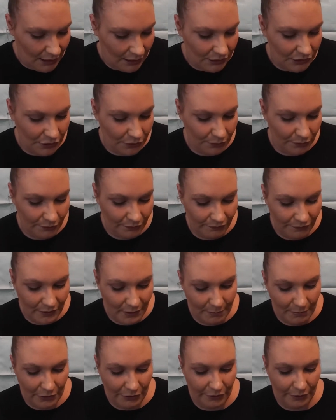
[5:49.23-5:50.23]
2 of
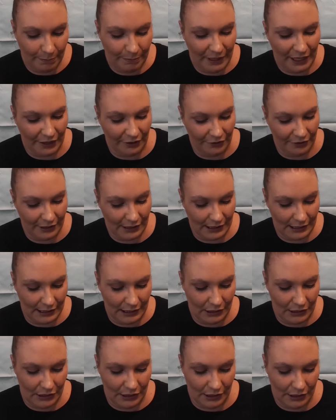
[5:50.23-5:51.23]
them are apparently
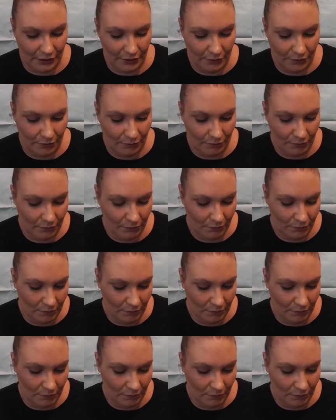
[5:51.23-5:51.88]
new.